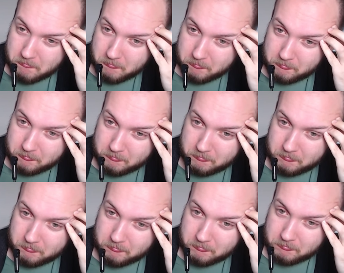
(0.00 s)

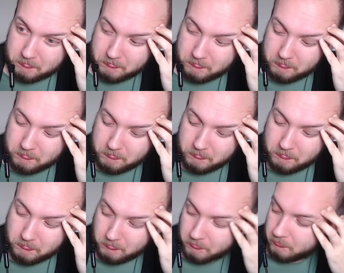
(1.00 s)

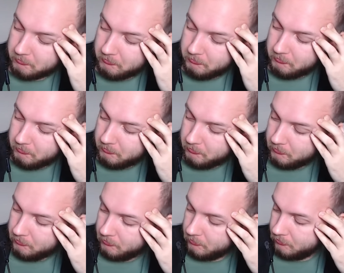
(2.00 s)

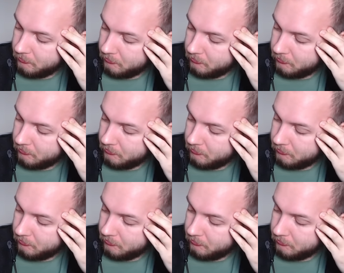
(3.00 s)
No one is speaking in this clip.